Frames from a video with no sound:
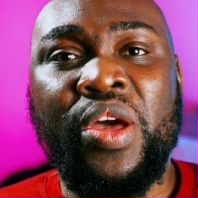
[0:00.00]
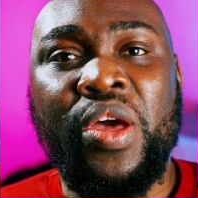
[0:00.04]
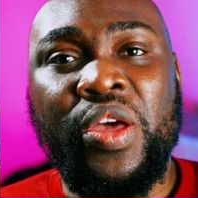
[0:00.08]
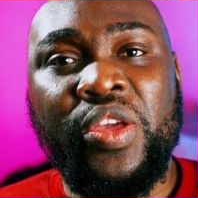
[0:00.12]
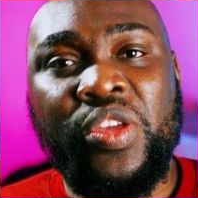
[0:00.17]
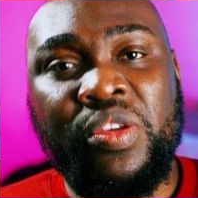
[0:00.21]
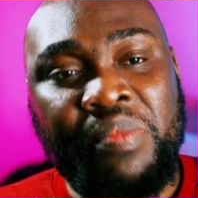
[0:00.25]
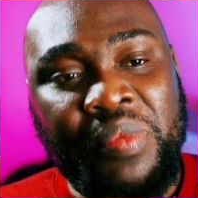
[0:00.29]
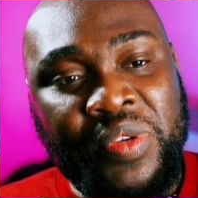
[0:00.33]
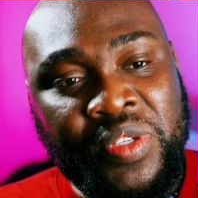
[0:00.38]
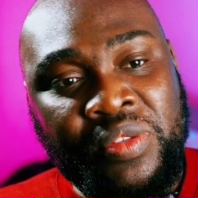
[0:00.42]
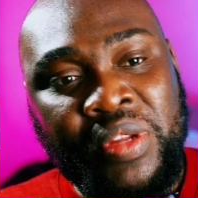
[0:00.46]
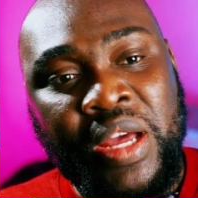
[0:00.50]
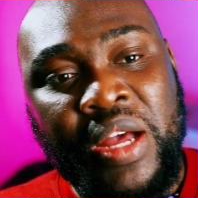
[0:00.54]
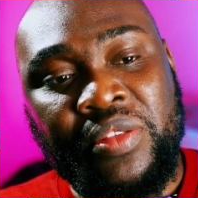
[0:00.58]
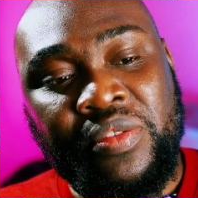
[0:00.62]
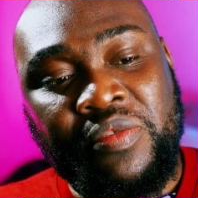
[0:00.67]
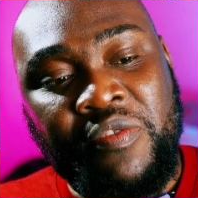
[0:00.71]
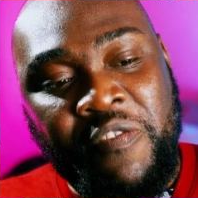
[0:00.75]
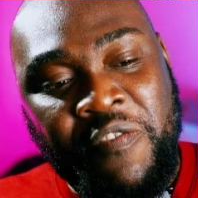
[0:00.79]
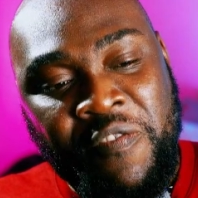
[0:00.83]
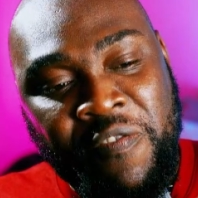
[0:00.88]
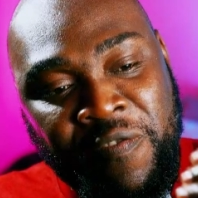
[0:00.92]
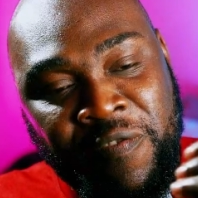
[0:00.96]
You must know how to
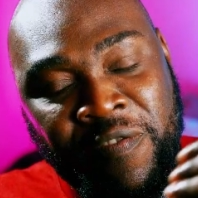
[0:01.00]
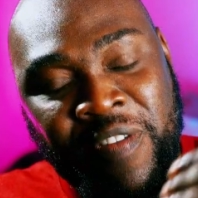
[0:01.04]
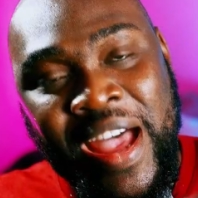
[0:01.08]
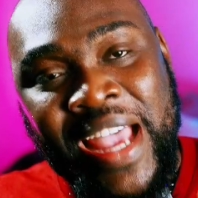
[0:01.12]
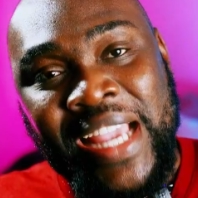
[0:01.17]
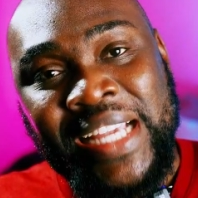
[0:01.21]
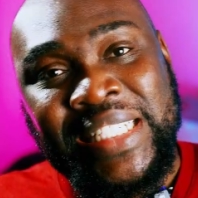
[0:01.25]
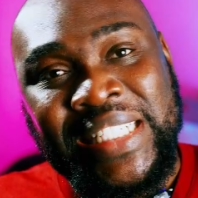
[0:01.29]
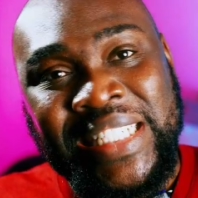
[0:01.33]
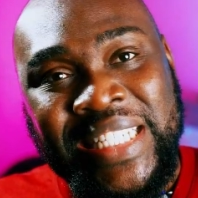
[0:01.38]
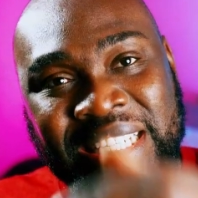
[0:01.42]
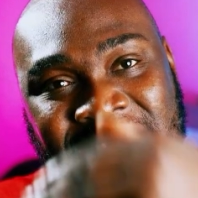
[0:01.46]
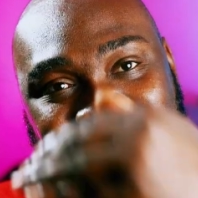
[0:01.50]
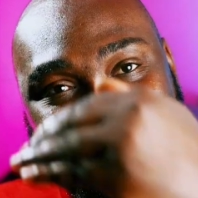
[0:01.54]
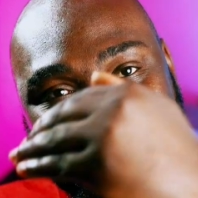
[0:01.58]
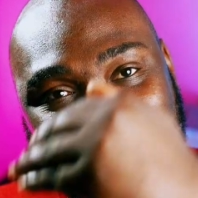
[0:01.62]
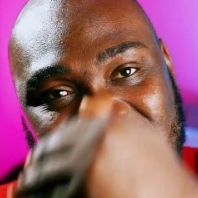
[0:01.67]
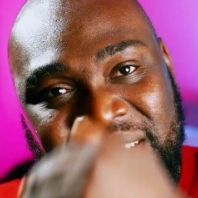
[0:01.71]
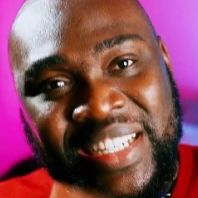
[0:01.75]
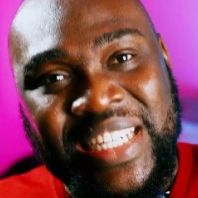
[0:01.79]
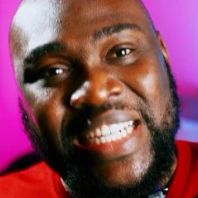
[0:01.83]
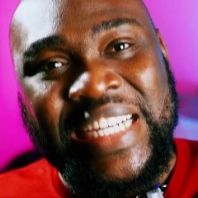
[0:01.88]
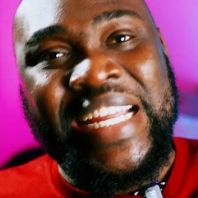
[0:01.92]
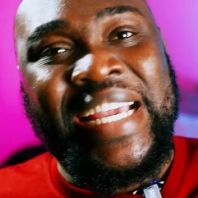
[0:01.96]
find
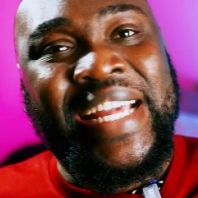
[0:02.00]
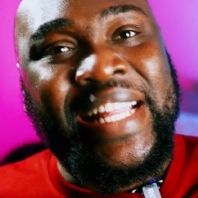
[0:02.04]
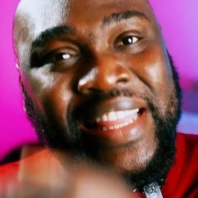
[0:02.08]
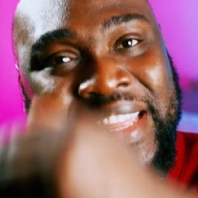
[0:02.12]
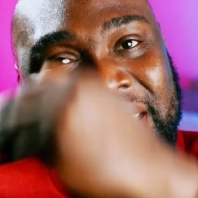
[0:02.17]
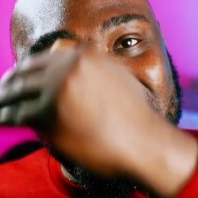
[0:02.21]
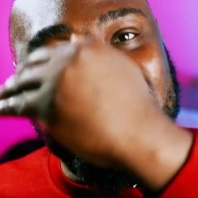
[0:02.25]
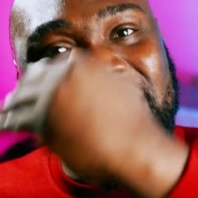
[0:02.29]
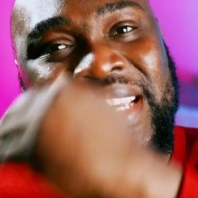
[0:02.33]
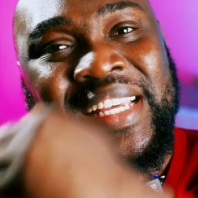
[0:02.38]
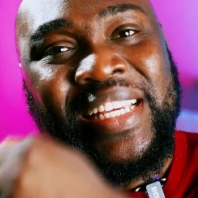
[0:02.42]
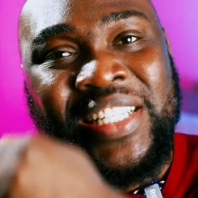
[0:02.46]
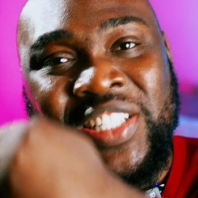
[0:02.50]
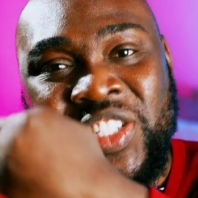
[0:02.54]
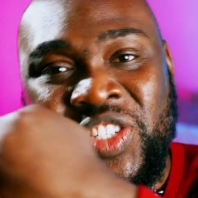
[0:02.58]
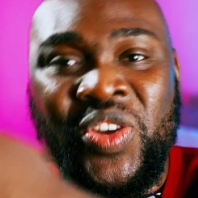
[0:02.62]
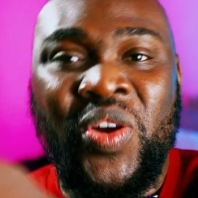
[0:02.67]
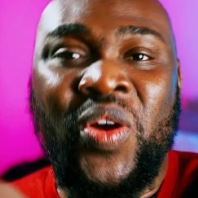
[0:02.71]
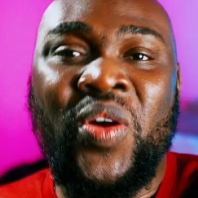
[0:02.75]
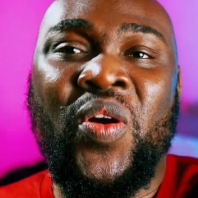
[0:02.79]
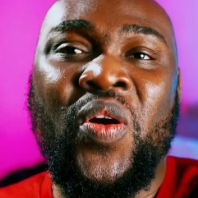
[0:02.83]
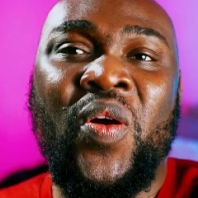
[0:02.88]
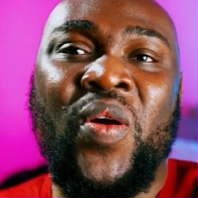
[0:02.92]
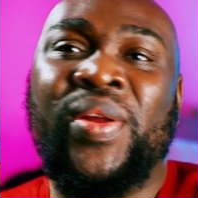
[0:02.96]
strength in your
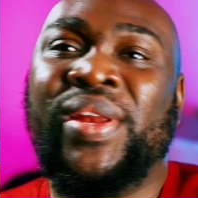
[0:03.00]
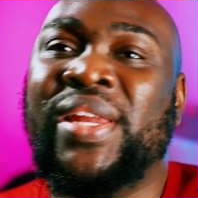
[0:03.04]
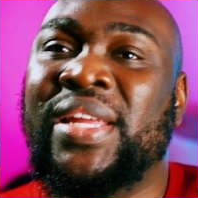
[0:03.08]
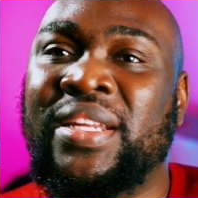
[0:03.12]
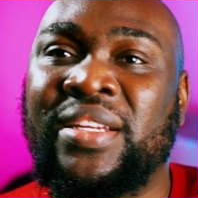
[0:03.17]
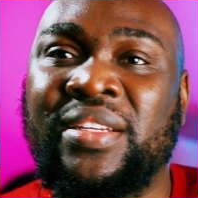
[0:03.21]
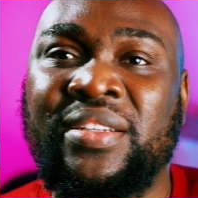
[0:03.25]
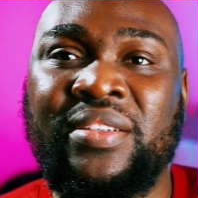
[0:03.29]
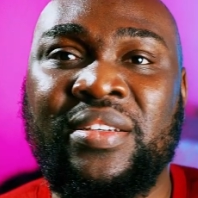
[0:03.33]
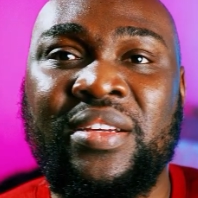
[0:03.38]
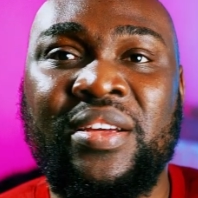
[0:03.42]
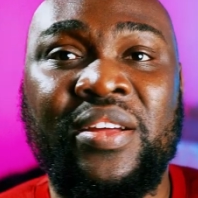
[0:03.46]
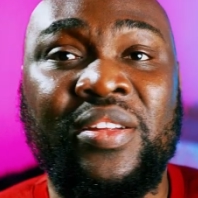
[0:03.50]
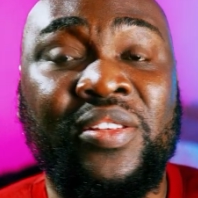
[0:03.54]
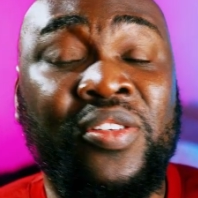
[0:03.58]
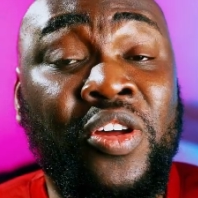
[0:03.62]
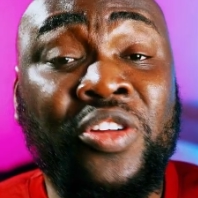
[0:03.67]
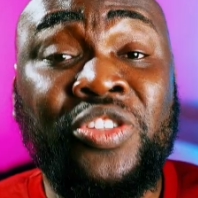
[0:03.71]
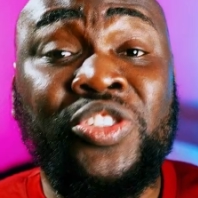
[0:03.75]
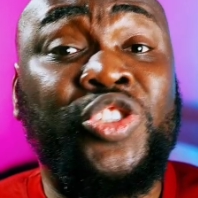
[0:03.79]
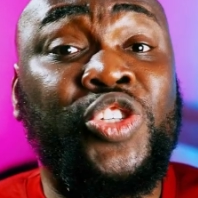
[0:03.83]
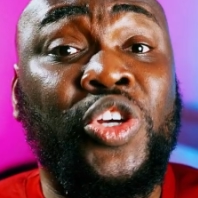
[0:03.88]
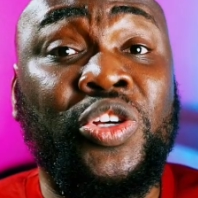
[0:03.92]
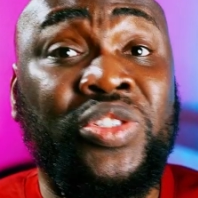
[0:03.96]
calling,
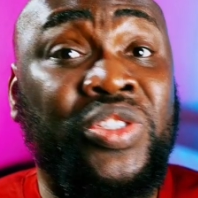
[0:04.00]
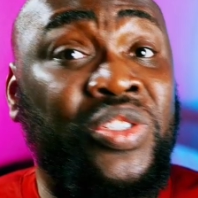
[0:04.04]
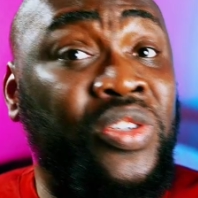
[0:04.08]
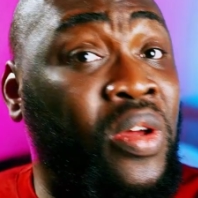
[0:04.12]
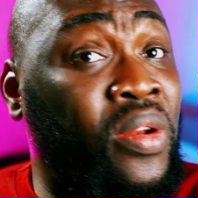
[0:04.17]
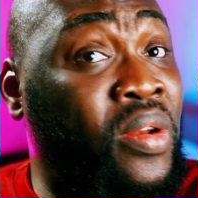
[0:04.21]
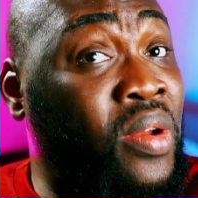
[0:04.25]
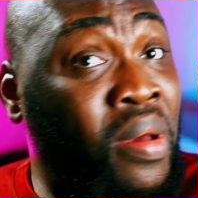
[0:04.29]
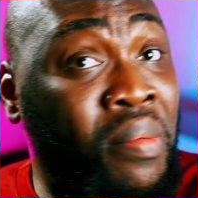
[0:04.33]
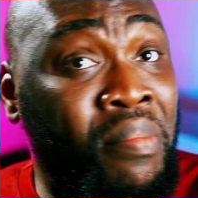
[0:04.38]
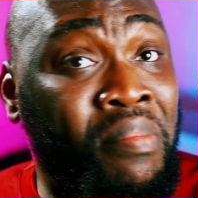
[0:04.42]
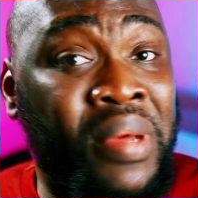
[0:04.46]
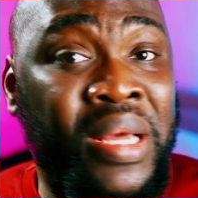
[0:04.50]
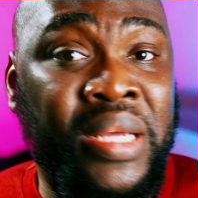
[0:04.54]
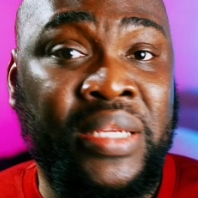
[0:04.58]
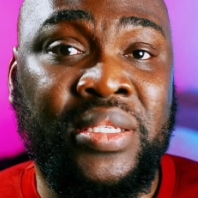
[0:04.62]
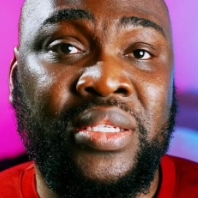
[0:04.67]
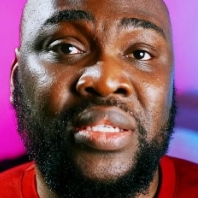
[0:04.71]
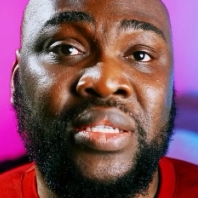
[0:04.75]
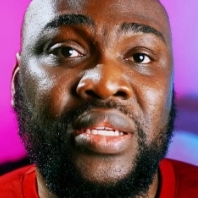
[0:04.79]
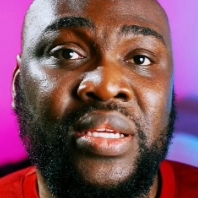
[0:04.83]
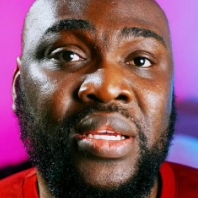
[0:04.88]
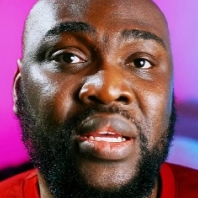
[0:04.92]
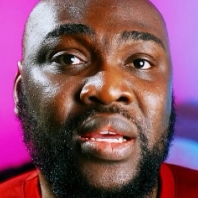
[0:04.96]
not just your numbers.